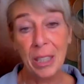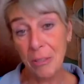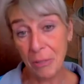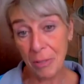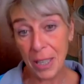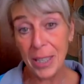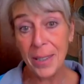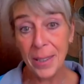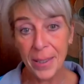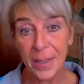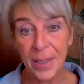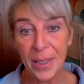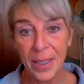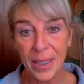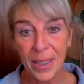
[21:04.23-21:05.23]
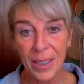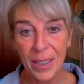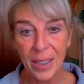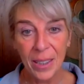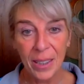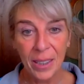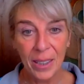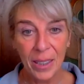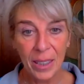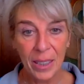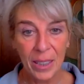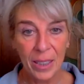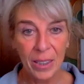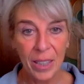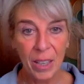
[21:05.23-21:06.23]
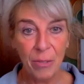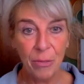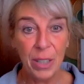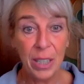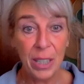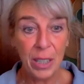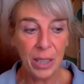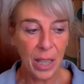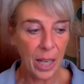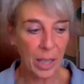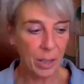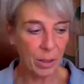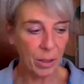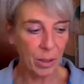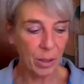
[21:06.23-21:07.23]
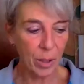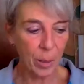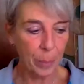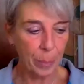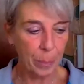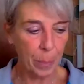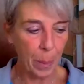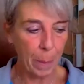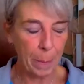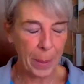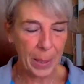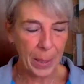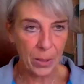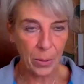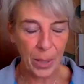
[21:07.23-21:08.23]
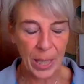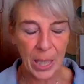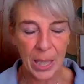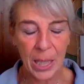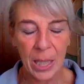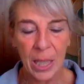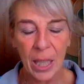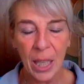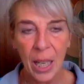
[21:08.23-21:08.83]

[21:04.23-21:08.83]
invaded, and they feel it like a penetration,